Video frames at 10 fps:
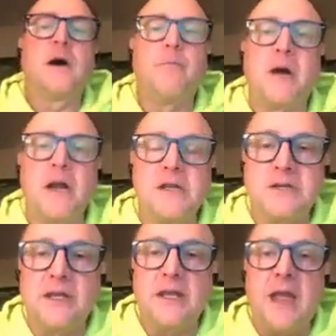So
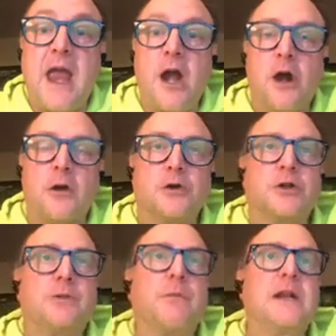money to the
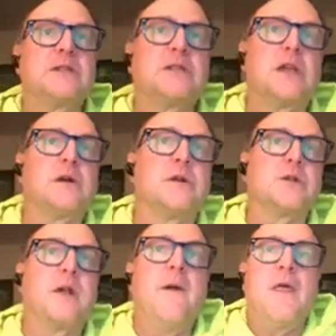heirs, money to
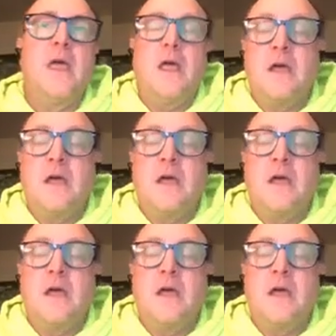the heirs.